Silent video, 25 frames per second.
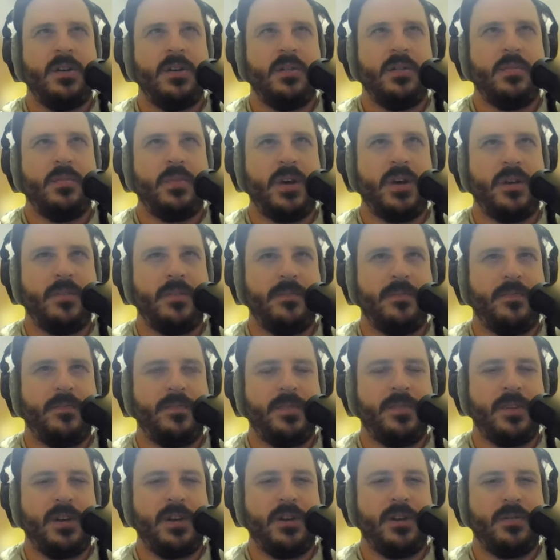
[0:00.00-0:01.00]
but
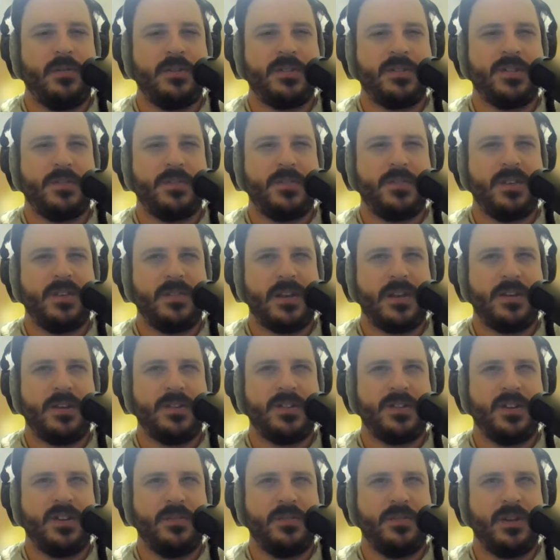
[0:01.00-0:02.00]
it's something that
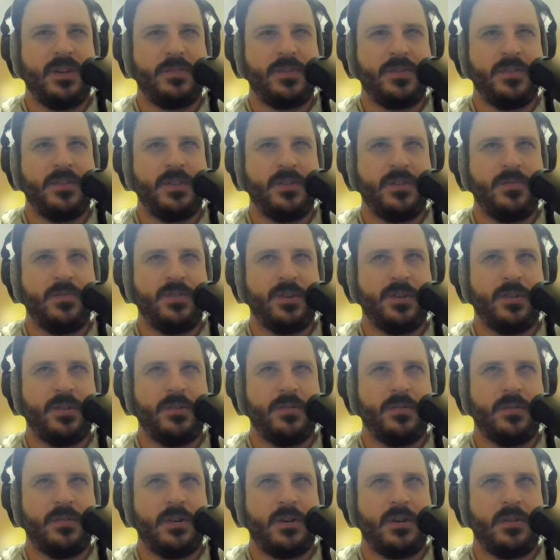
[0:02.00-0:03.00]
is going to be up to the user.
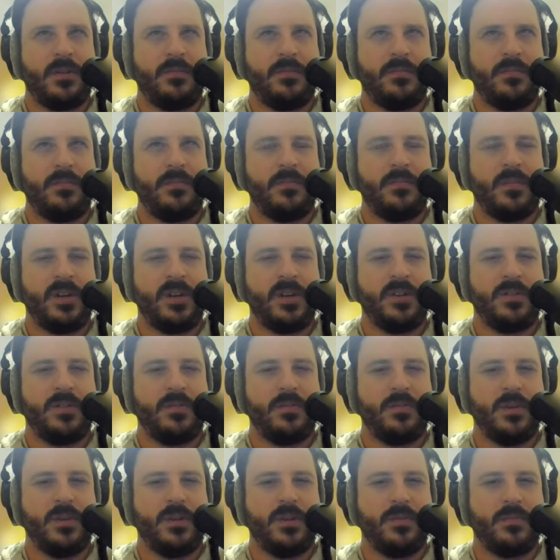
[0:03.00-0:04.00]
We
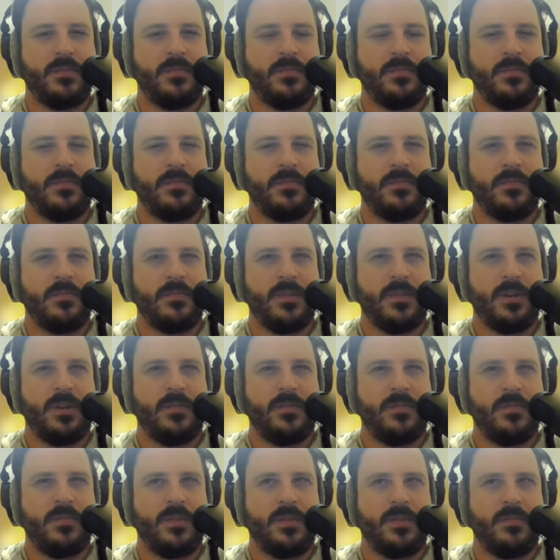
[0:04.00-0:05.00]
don't,
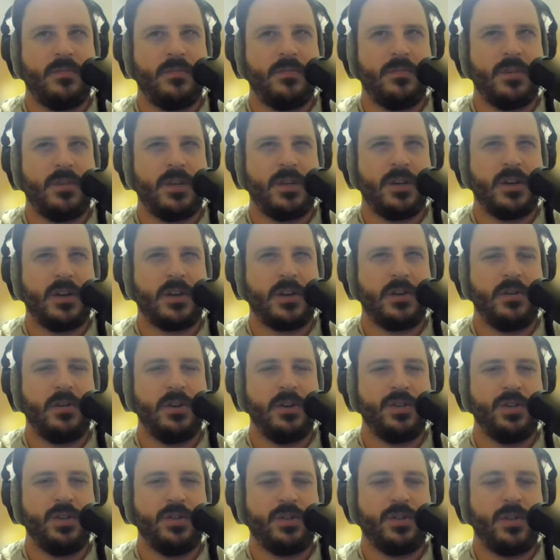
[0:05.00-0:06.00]
we can
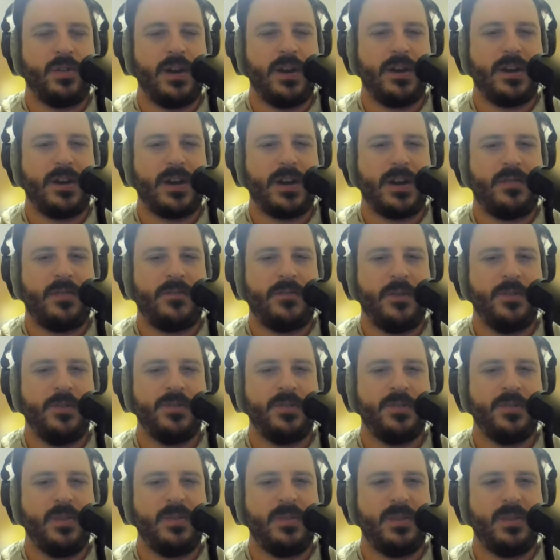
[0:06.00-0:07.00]
encourage you to create an account
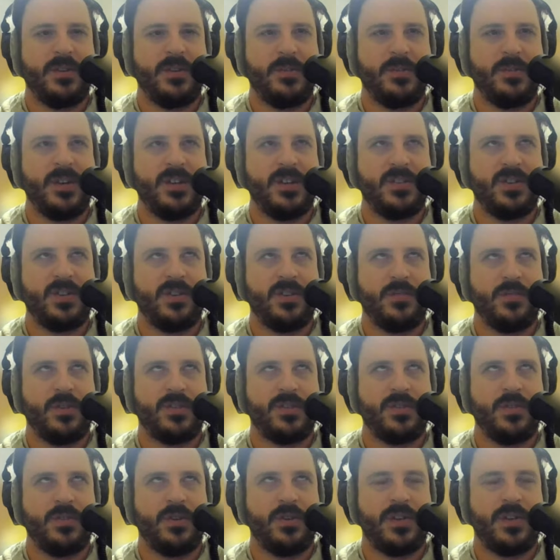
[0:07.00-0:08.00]
first, maybe bit easier
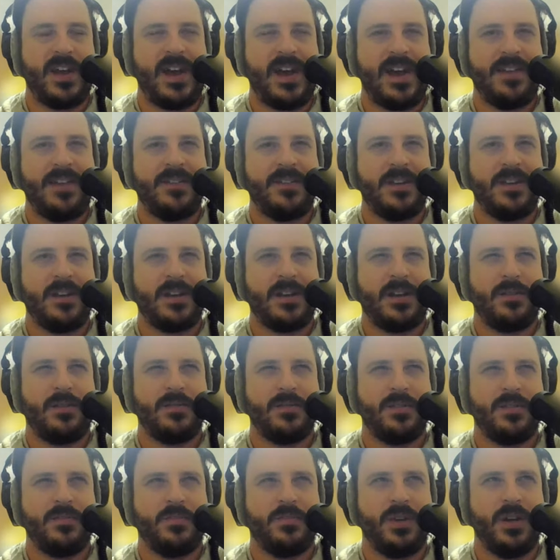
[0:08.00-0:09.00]
once you go to add the
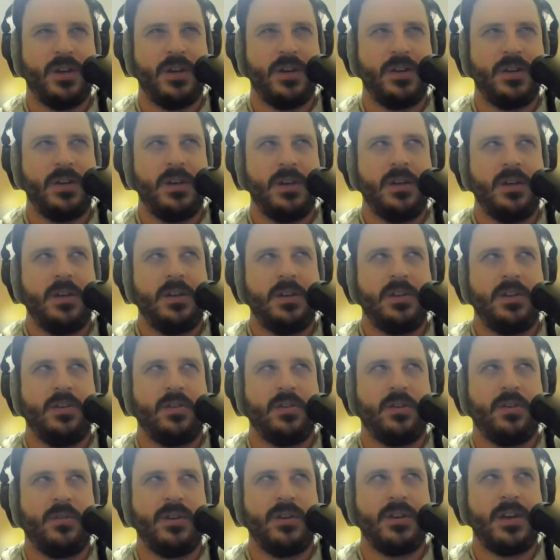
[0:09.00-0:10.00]
account, but you're
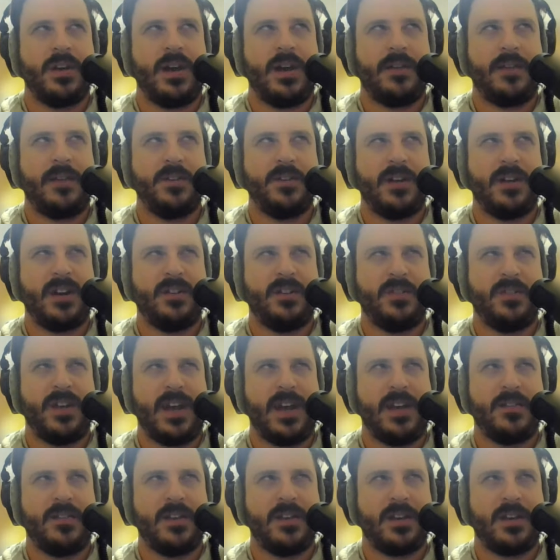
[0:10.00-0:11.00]
going to have to not only
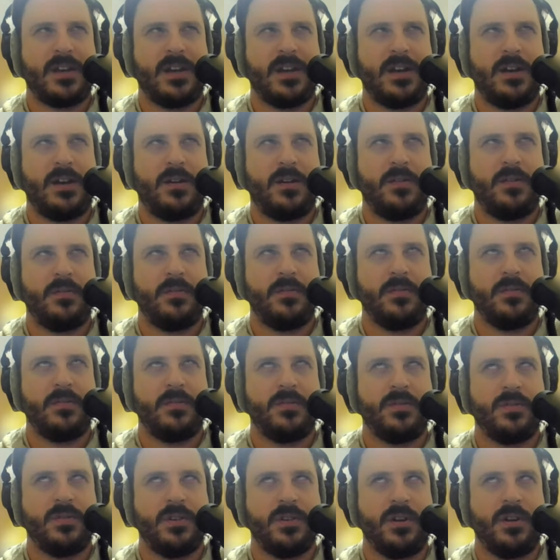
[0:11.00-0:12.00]
add the account
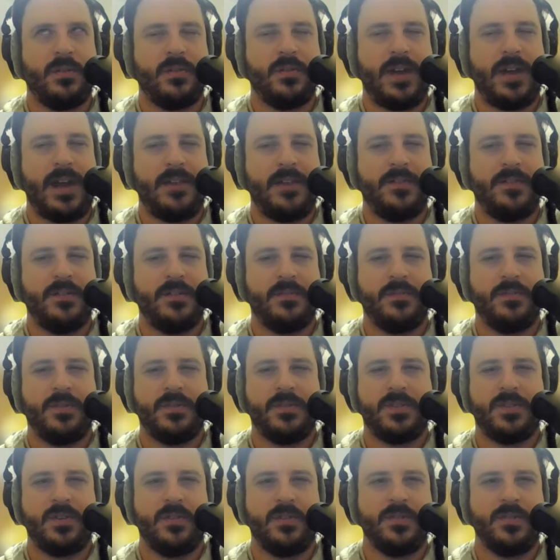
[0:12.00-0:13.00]
to, add the
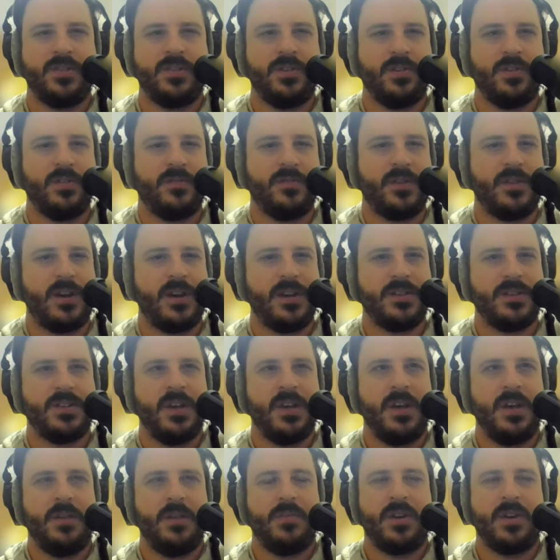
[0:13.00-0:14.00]
service to your device,
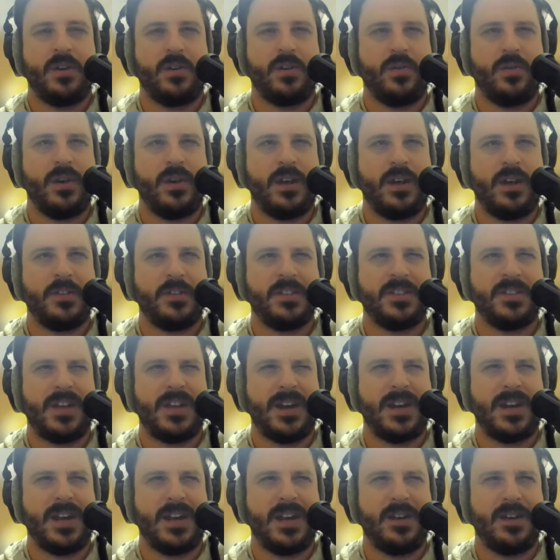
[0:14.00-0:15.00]
but you're going to have to
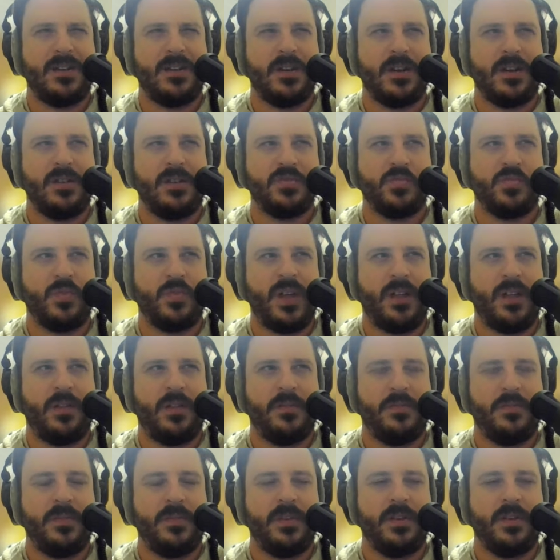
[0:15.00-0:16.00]
sign in as well,
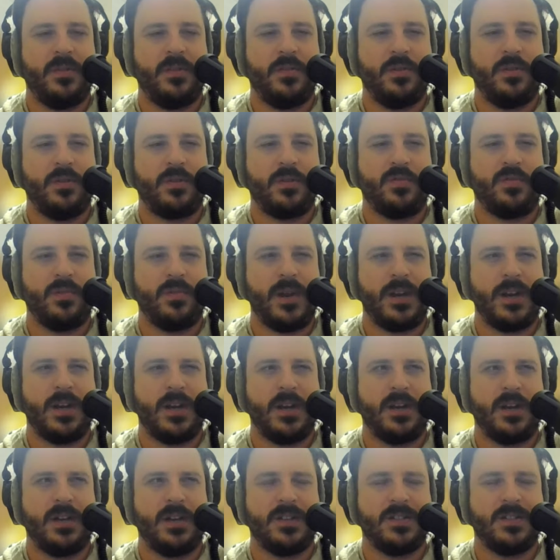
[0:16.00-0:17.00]
or create
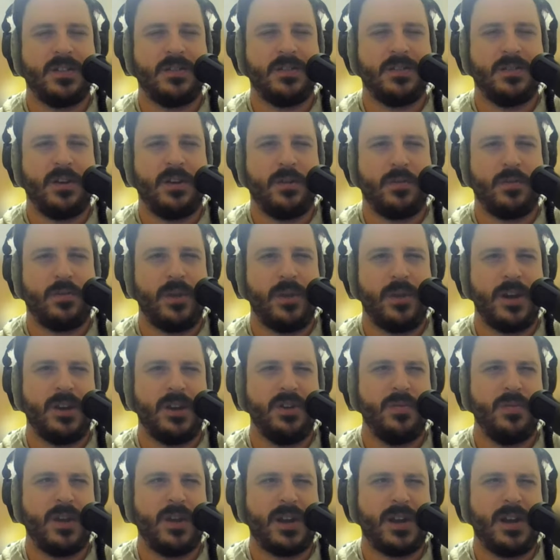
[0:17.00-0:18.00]
a
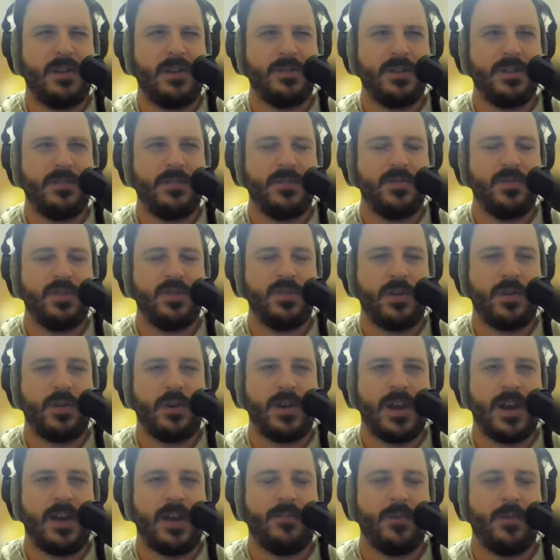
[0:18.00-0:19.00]
new account if you don't
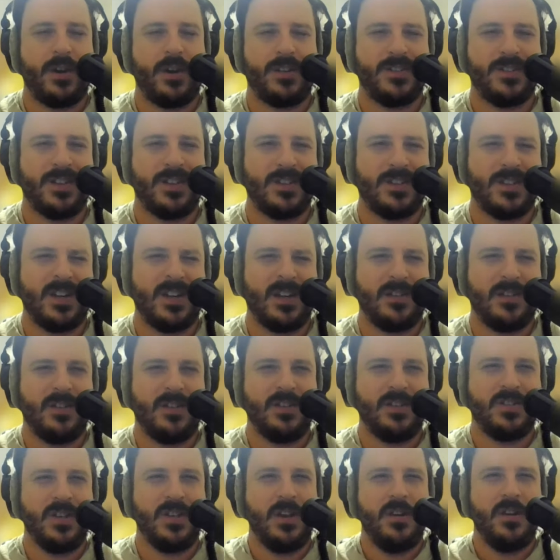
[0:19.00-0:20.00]
already have one existing. And
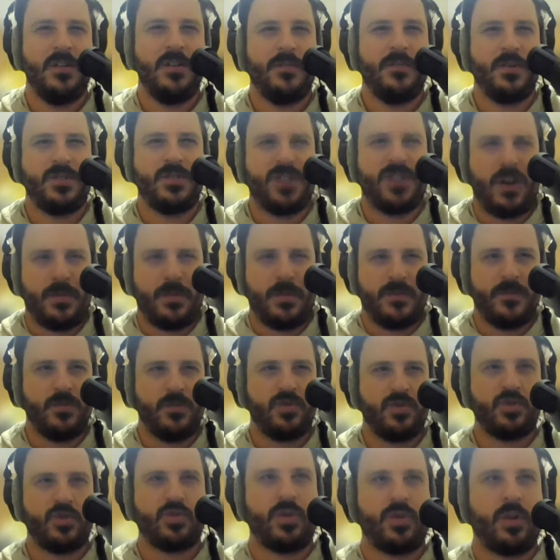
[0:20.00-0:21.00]
this, for some, if you
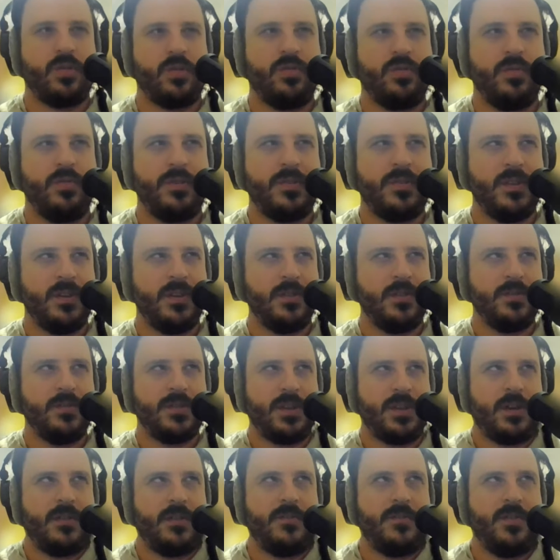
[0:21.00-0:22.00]
struggle with the use
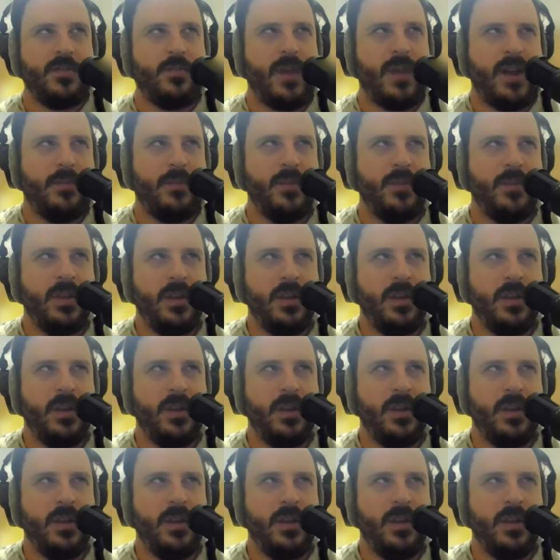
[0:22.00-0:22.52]
of the web,